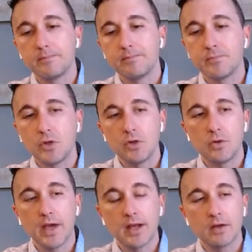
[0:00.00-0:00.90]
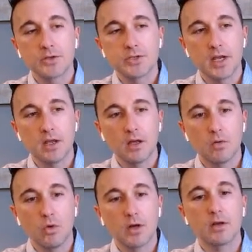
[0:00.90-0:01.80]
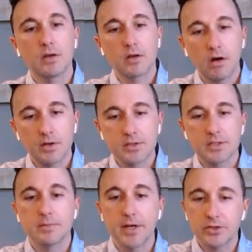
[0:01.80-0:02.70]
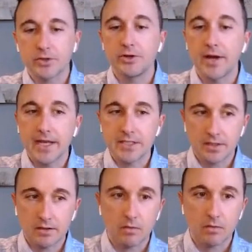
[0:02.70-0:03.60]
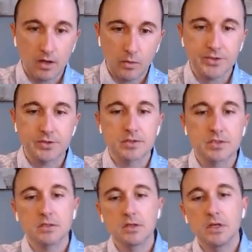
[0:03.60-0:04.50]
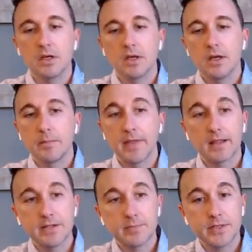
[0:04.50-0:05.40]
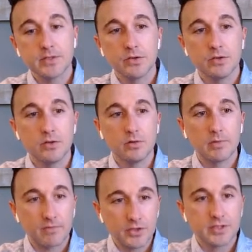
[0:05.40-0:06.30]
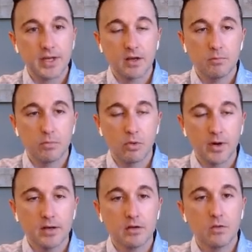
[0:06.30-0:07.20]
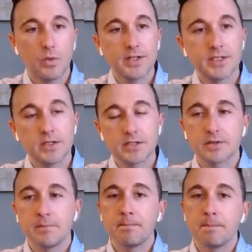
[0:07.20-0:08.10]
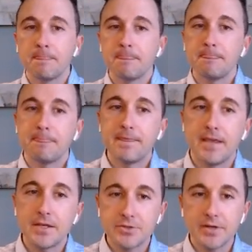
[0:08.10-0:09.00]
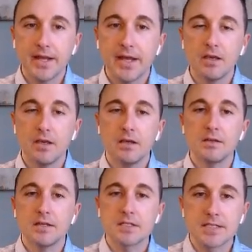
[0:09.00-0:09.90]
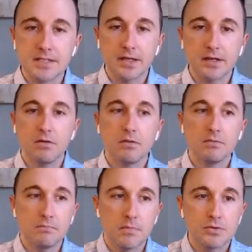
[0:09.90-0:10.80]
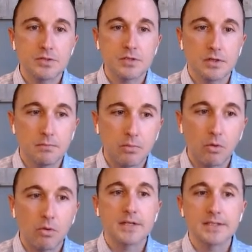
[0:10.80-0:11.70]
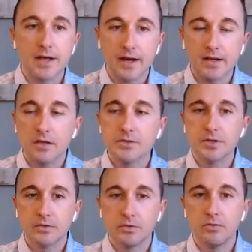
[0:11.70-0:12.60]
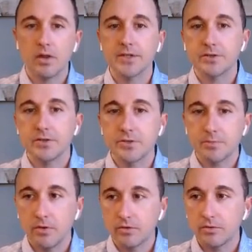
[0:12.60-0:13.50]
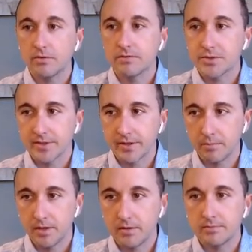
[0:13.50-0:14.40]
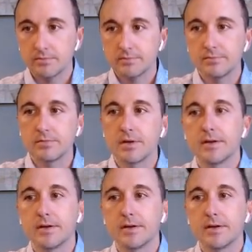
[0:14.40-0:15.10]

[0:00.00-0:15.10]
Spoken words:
You got to understand what could cause it to make sure you're asking the right questions. But that leads me to my first take-home point, which is history taking is the single most important diagnostic tool at your disposal for syncope. Okay?